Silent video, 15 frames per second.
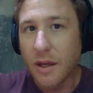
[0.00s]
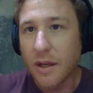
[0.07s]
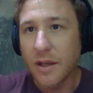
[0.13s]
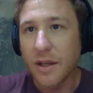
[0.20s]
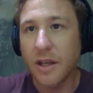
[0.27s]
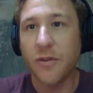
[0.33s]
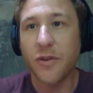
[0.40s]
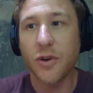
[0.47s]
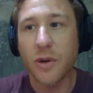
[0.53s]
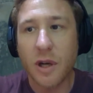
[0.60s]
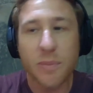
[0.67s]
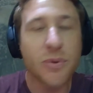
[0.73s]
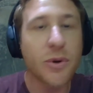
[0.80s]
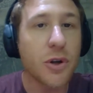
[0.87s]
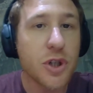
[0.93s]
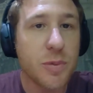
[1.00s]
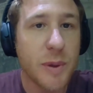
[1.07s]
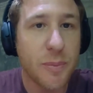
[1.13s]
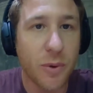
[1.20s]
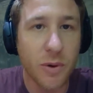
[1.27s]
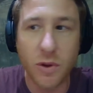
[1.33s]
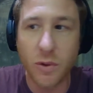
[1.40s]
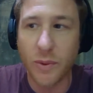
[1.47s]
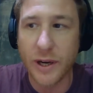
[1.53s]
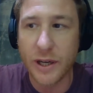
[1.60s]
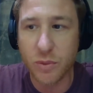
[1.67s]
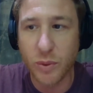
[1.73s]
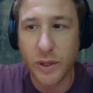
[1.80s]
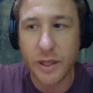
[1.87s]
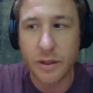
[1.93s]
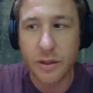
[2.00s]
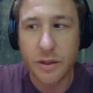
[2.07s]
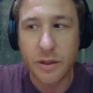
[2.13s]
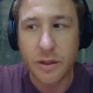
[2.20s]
If you approach people the right way,